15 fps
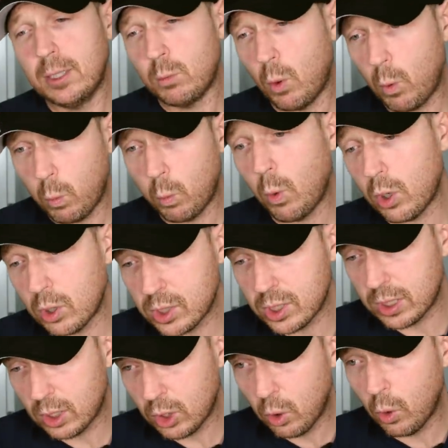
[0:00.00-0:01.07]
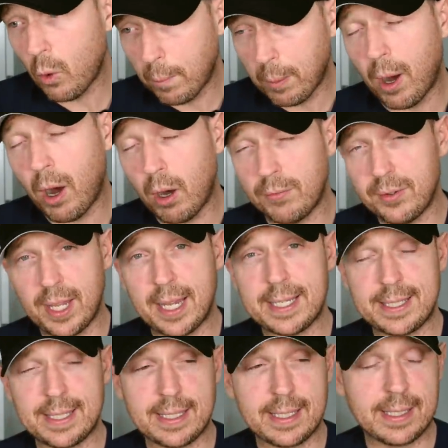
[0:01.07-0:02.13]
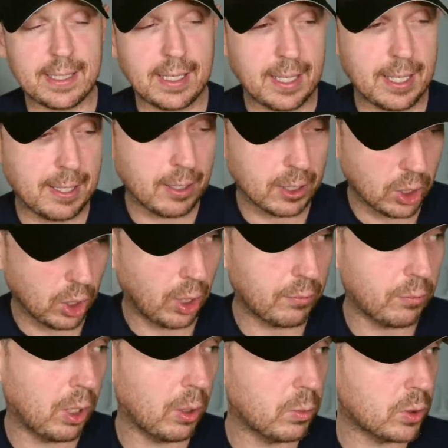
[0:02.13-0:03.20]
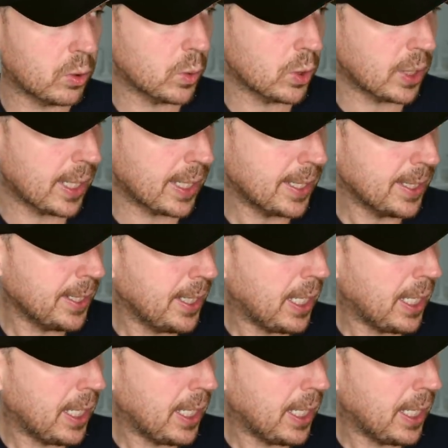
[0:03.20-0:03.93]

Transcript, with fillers: what was the core part of the ASICS uh, Glide Ride, which was a,